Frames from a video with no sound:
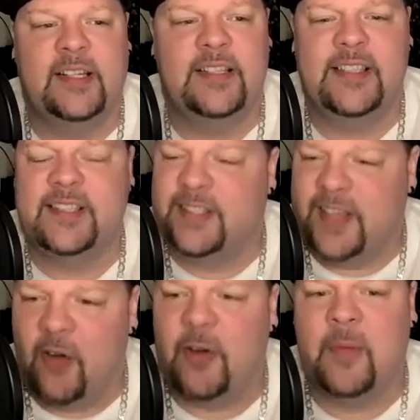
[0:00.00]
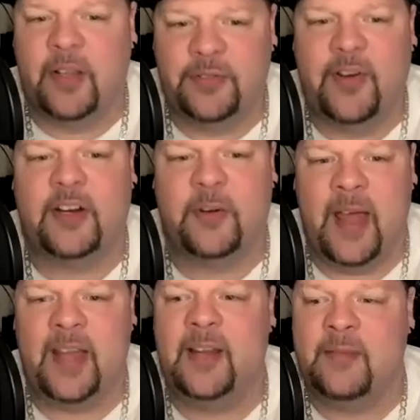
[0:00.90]
This is a scary motherfucker,
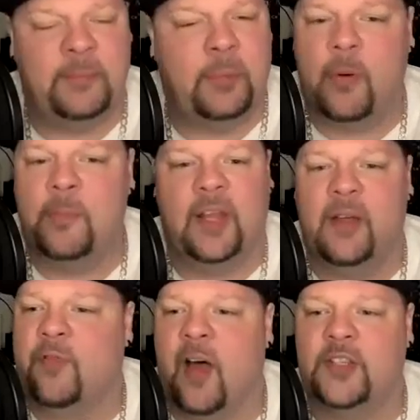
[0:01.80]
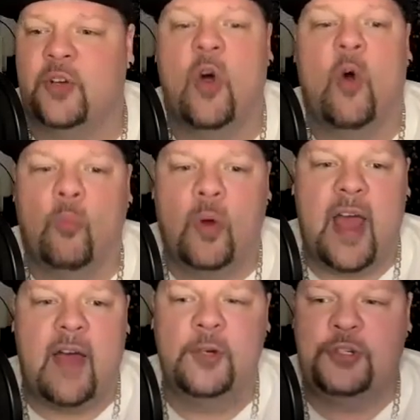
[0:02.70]
man. And poor Bill Alfonso,
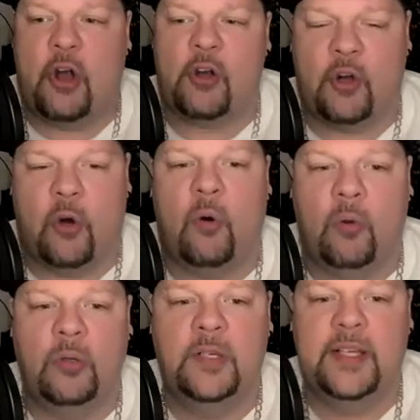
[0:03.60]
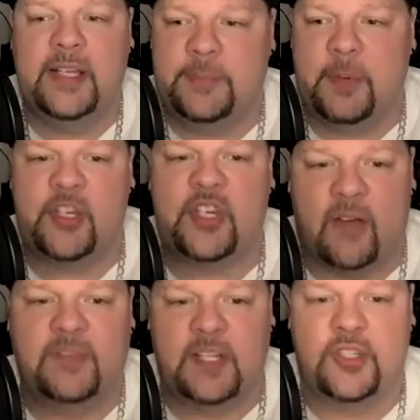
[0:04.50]
whatever dark hole he's been
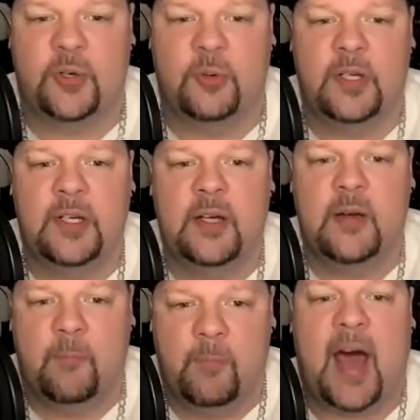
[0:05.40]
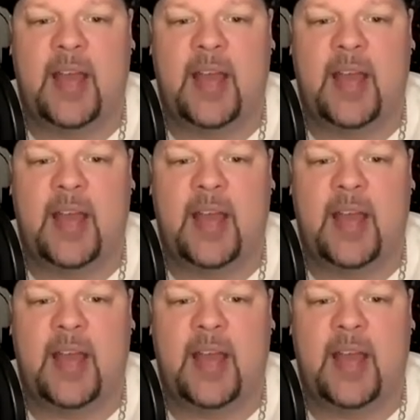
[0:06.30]
shoved into by